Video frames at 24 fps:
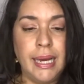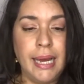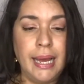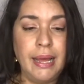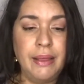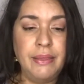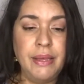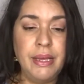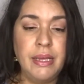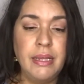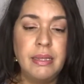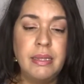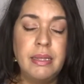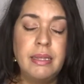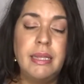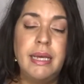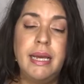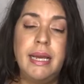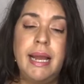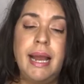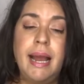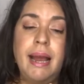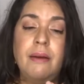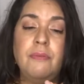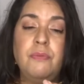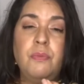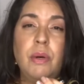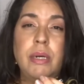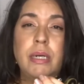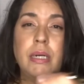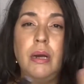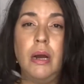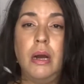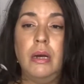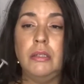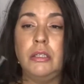And then they have
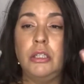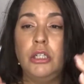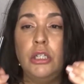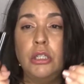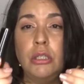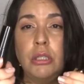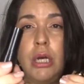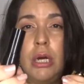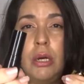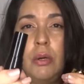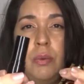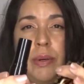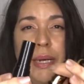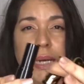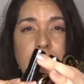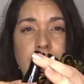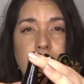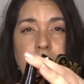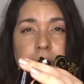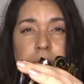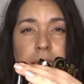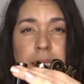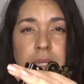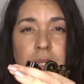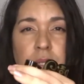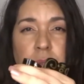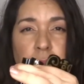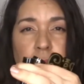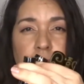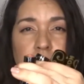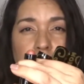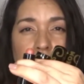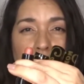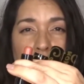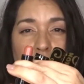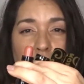one called Glowing, and this
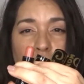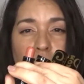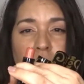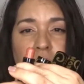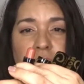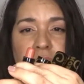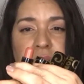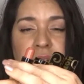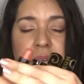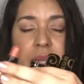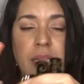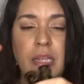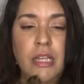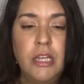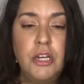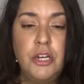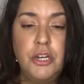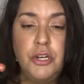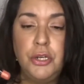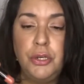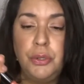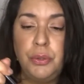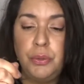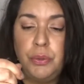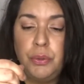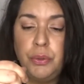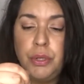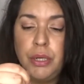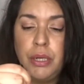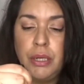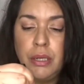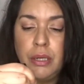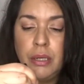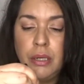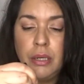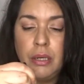one is more of in the
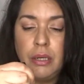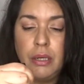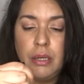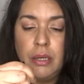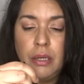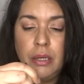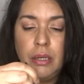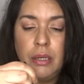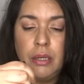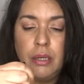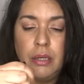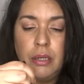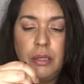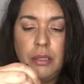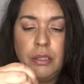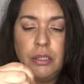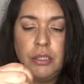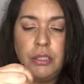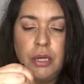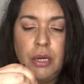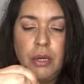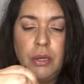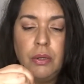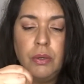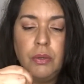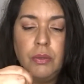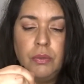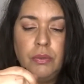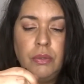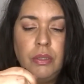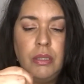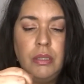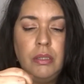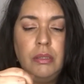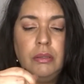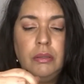nude
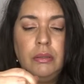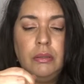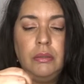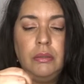tone.